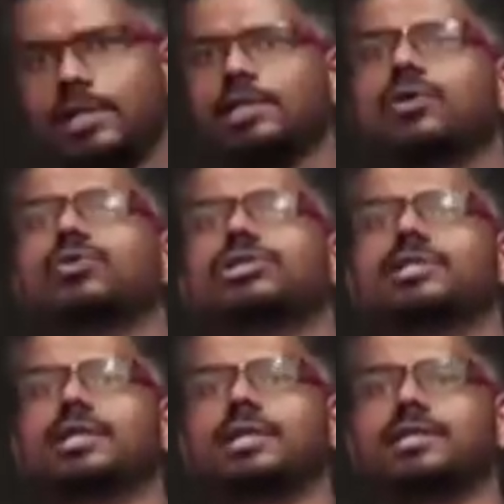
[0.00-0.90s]
ki koshish
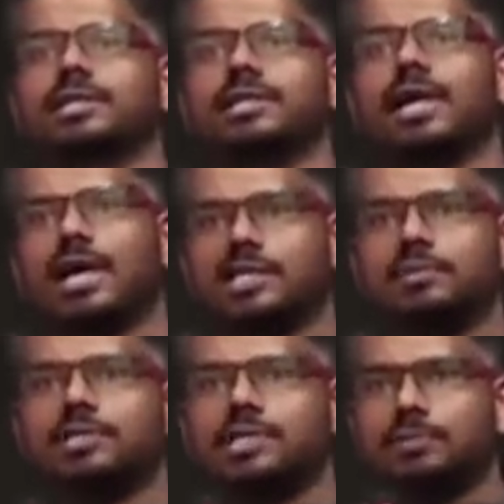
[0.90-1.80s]
karni chahiye as
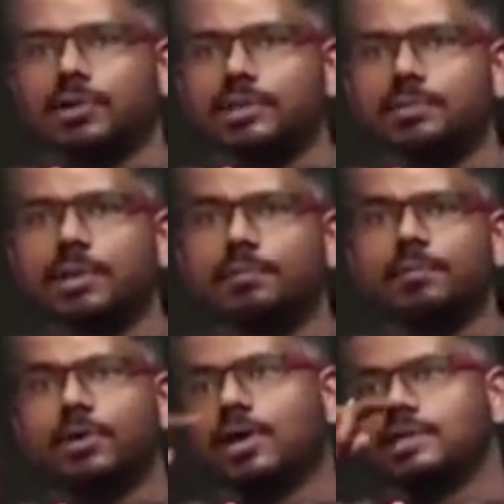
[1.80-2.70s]
much as possible,
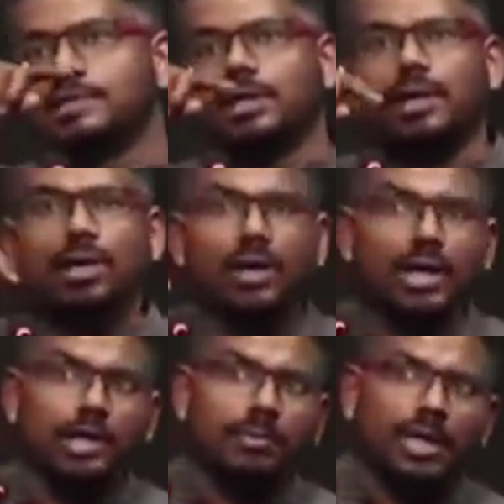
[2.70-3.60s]
because according
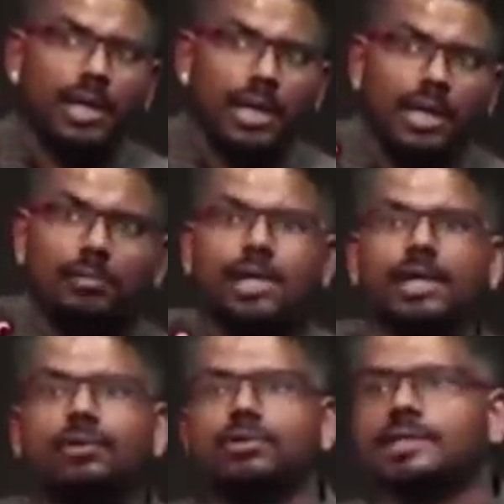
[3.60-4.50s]
to me, anybody
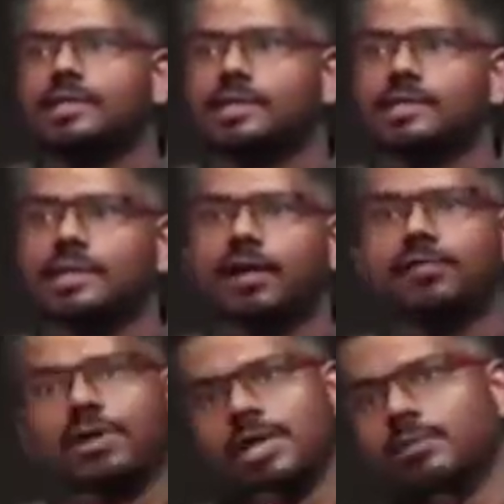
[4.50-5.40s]
who says he's the left
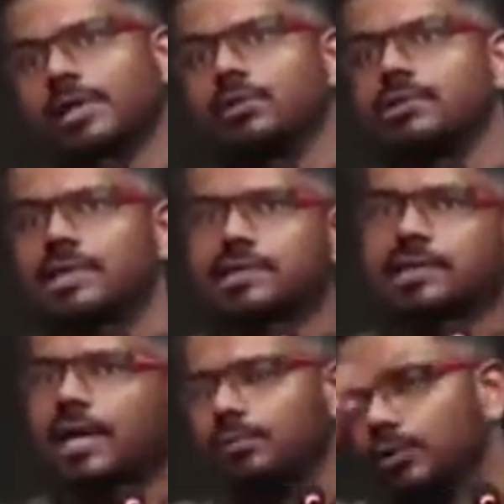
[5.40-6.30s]
or anybody who says the
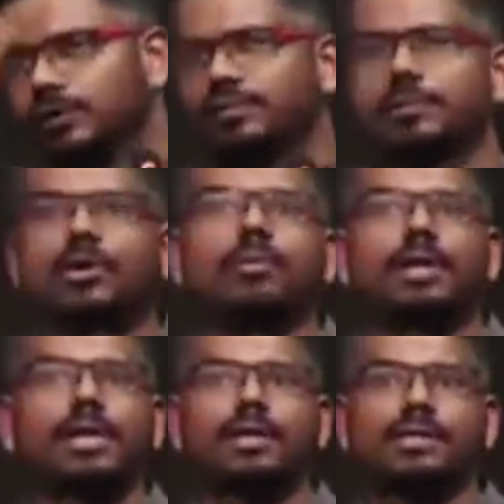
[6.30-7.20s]
right, both of them are
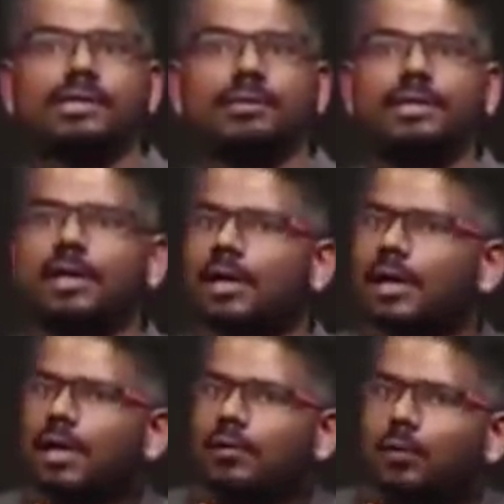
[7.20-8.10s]
operating under the same thing.
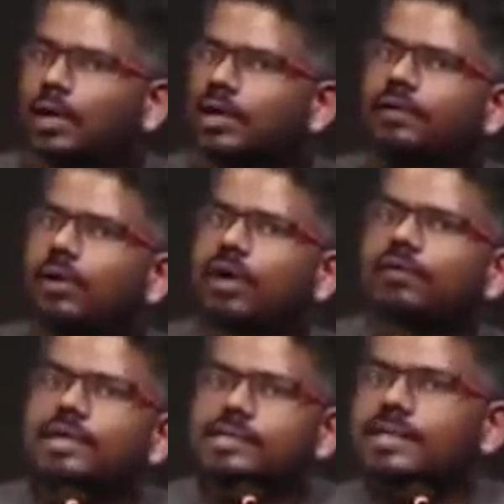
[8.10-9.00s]
What have I
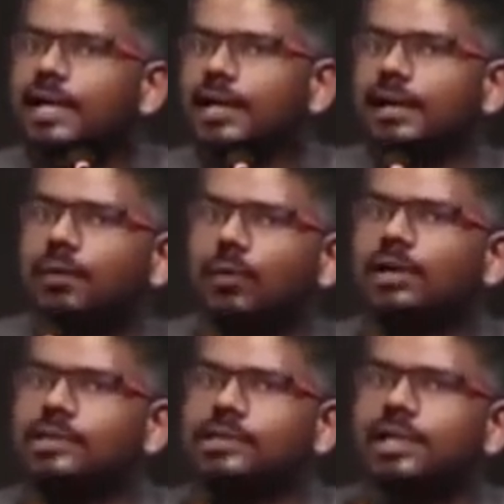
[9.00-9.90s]
always said? What
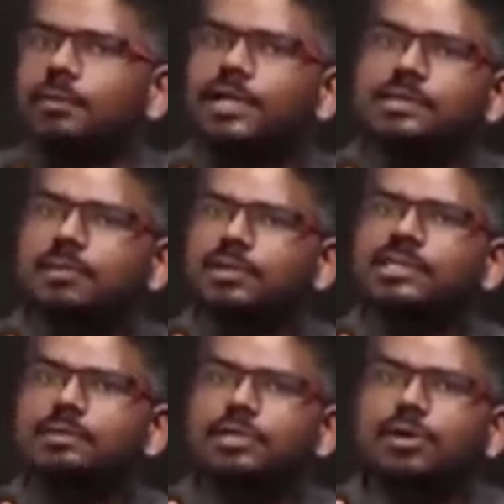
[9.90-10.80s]
is the replacement or the
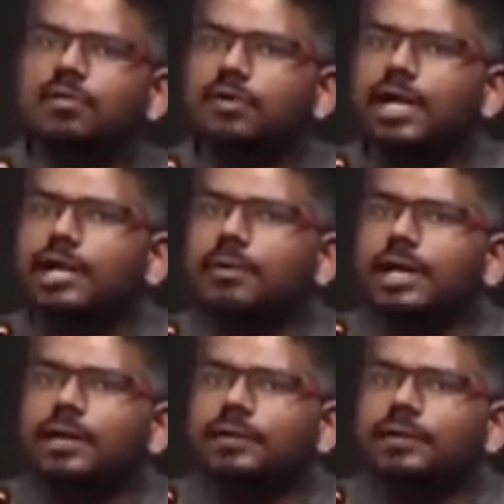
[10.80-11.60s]
substitute for right wing?